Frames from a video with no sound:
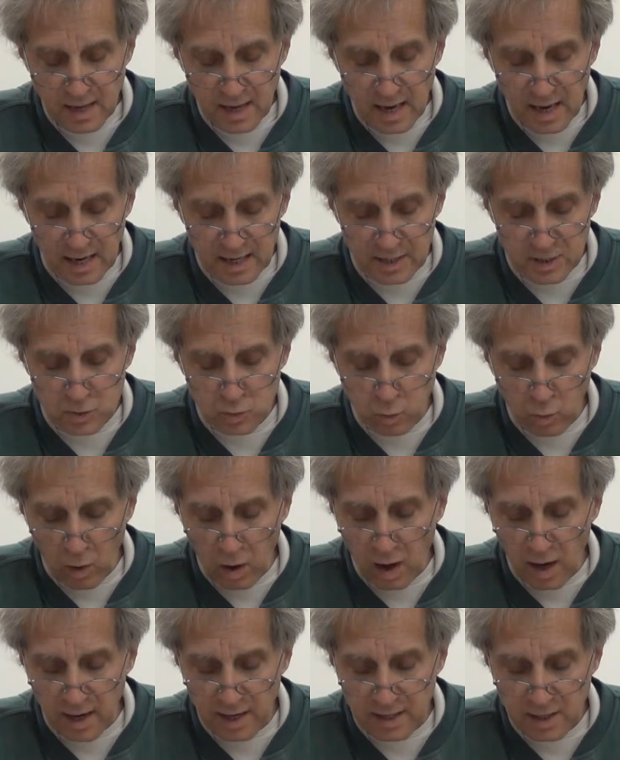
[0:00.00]
and is
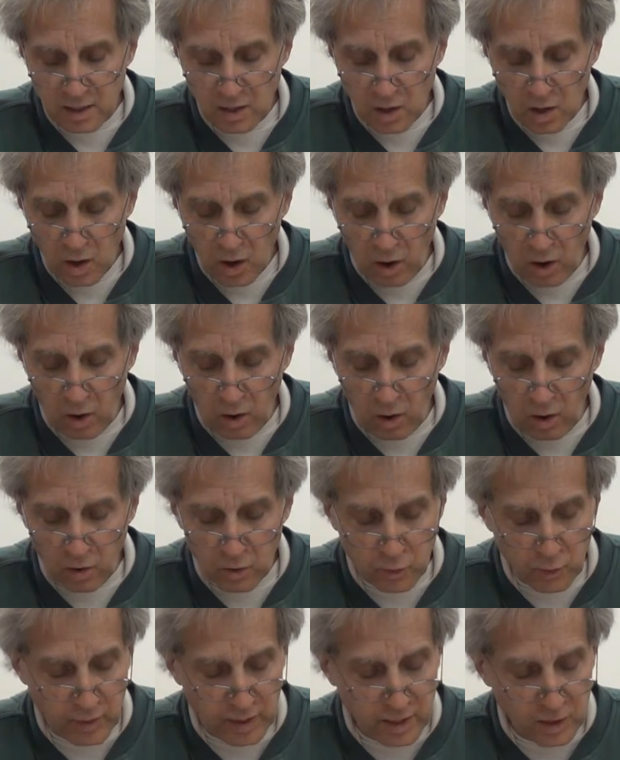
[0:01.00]
why
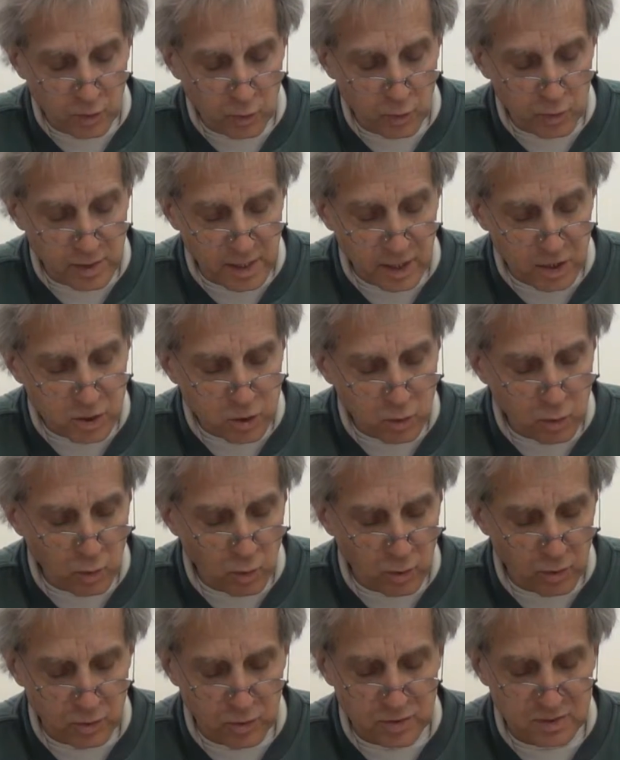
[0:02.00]
all great creational
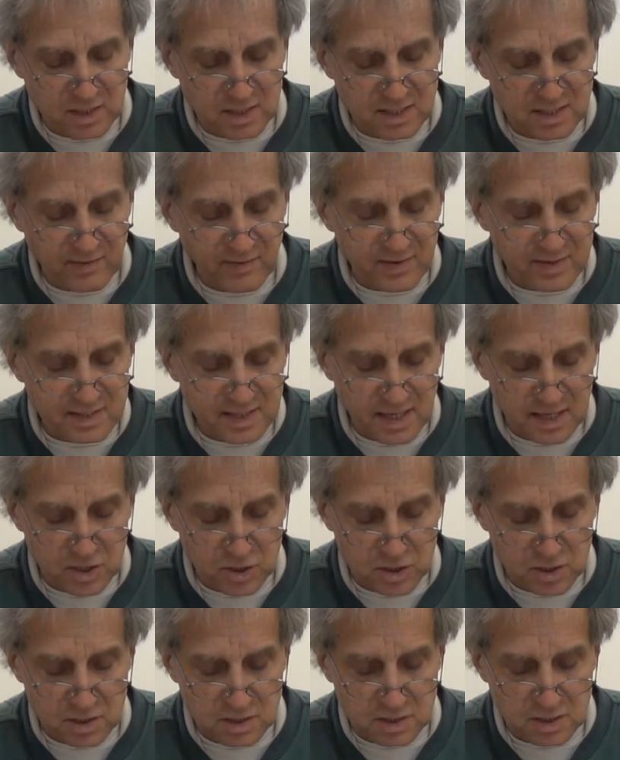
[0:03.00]
orders and
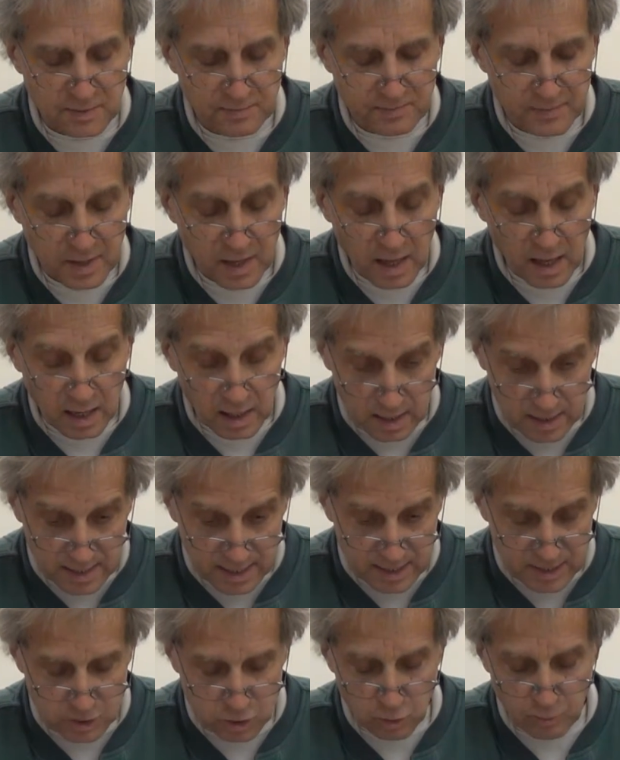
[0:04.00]
civilizations
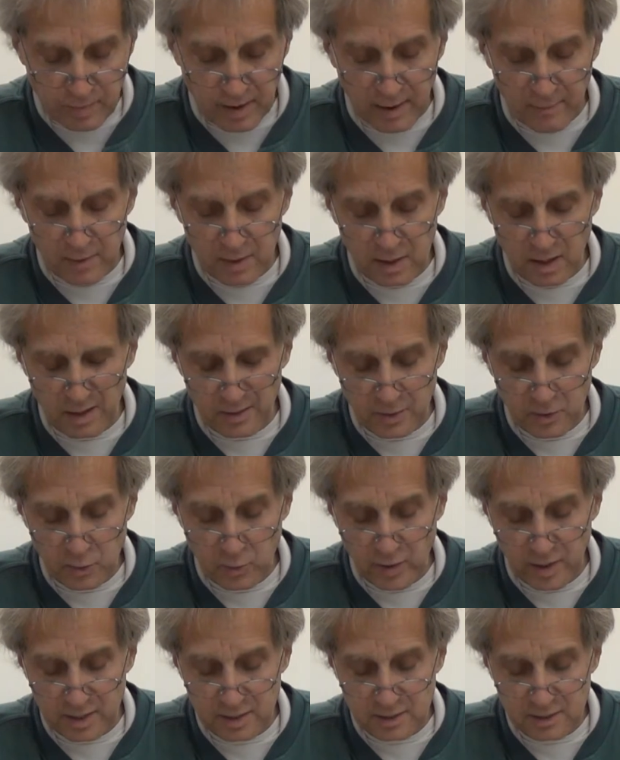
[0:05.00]
lead to Babylon the
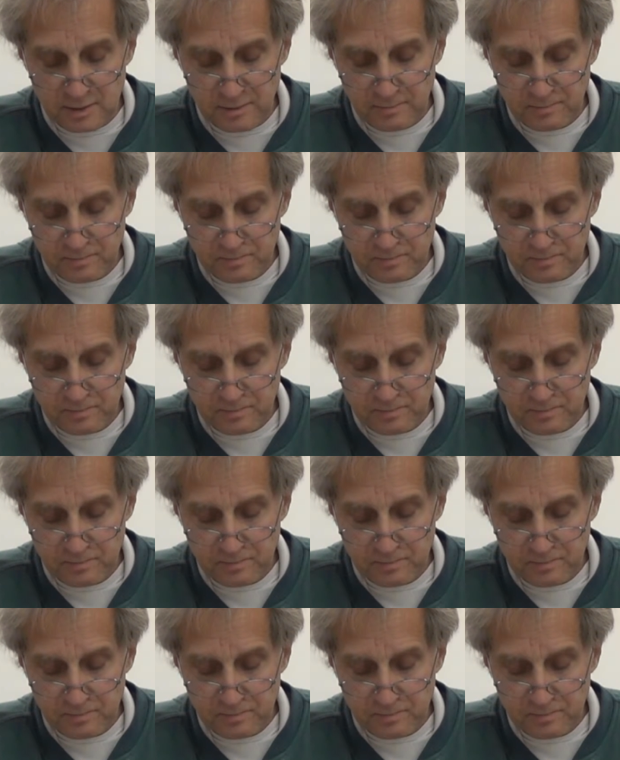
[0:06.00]
Great.